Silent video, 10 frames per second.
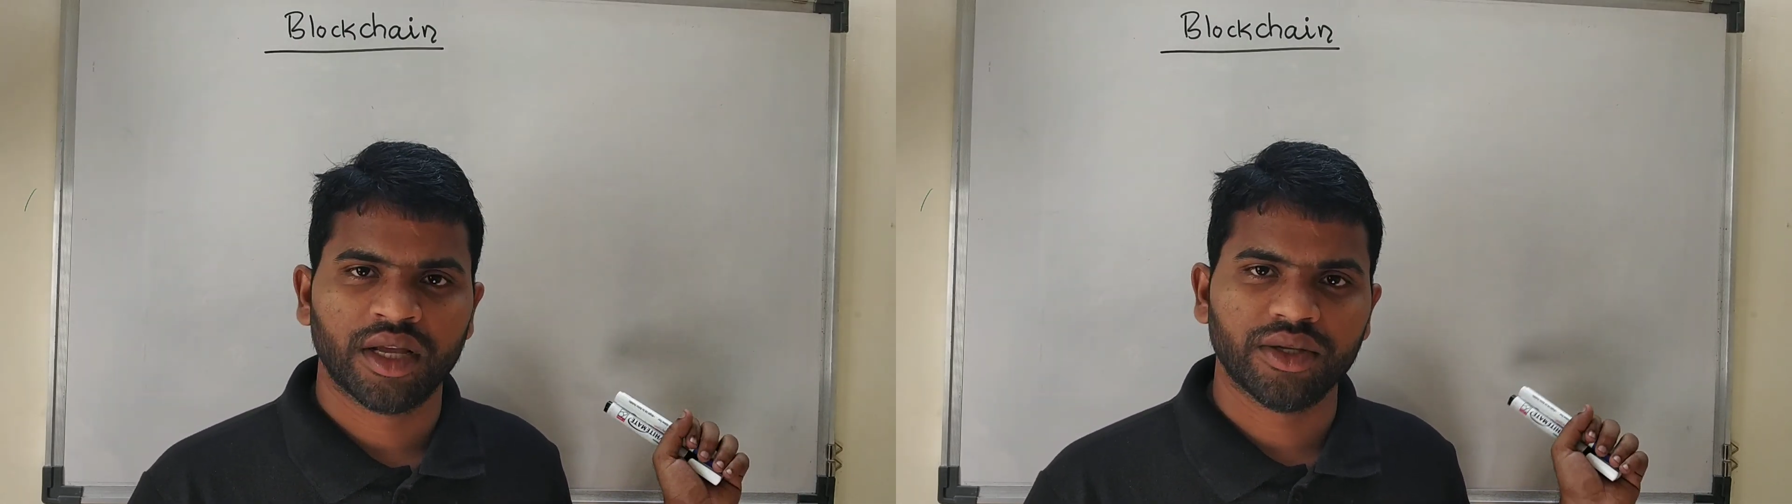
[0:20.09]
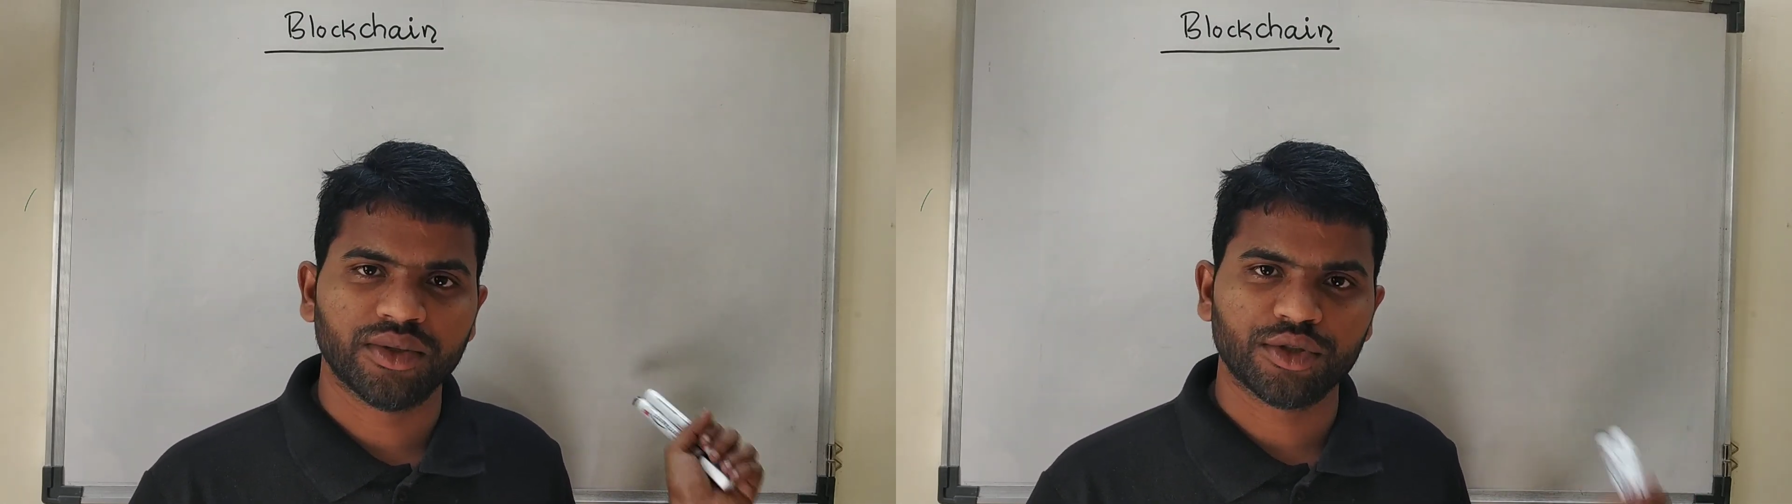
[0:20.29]

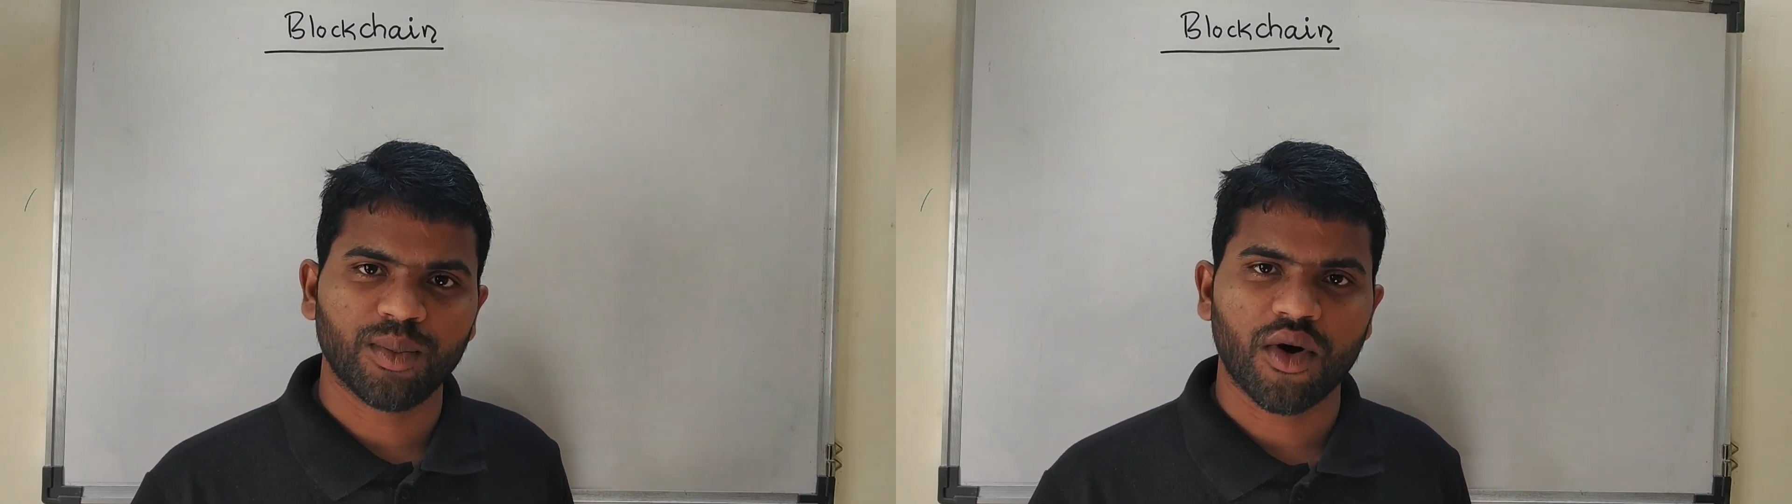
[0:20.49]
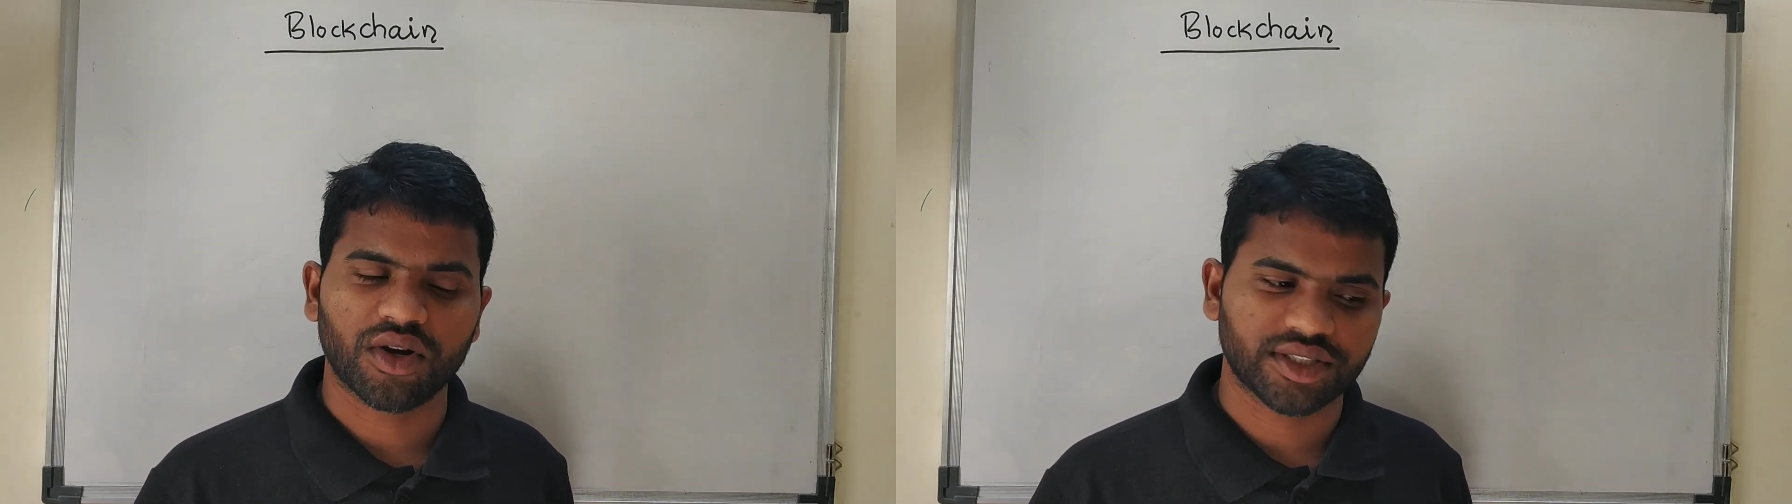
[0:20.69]
use
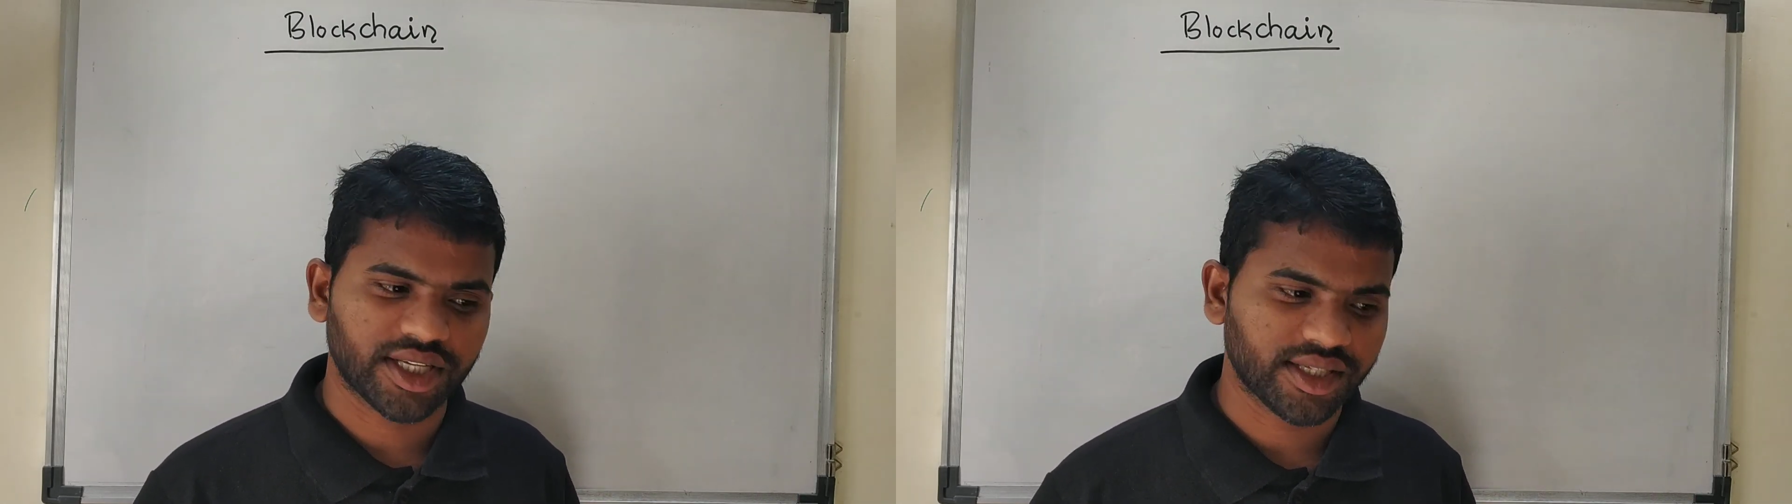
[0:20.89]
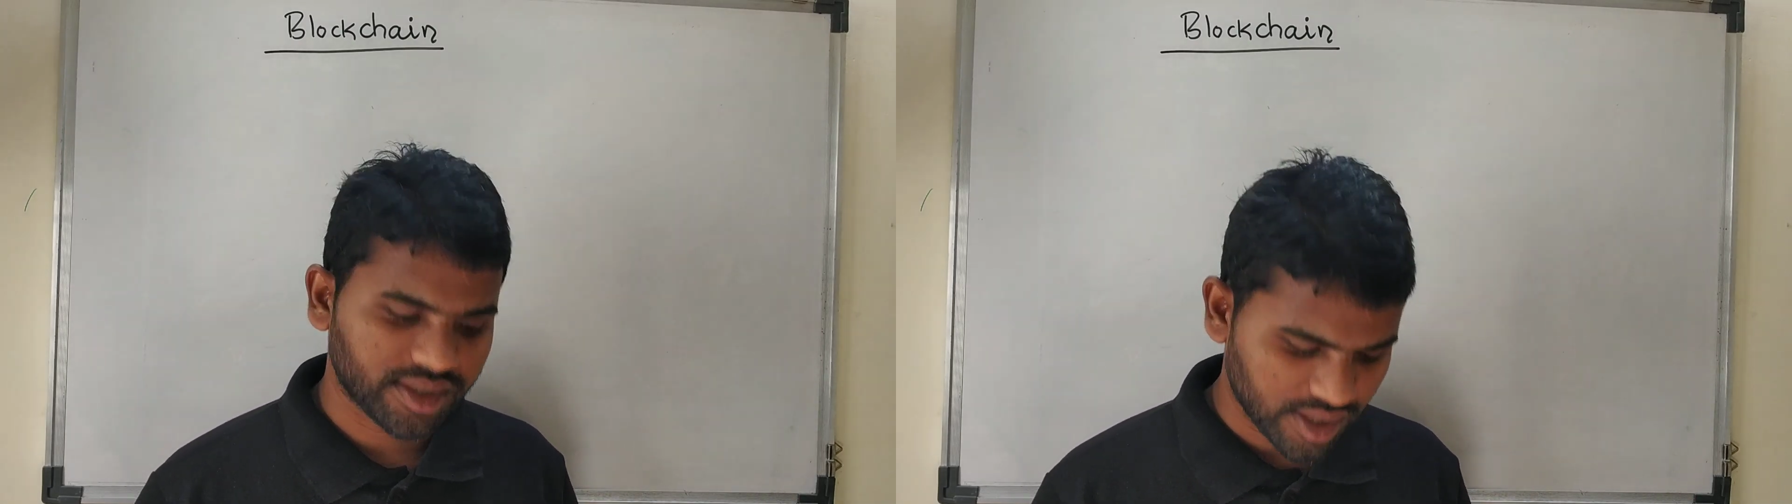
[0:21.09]

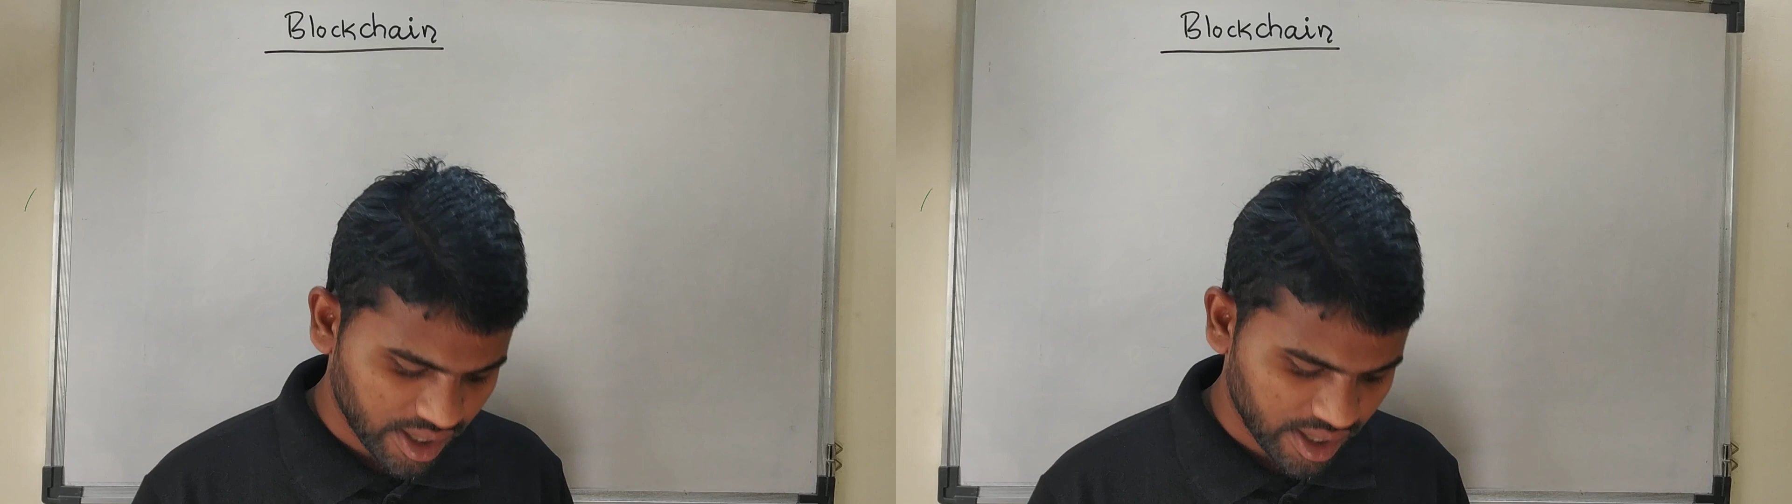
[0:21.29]
blockchains?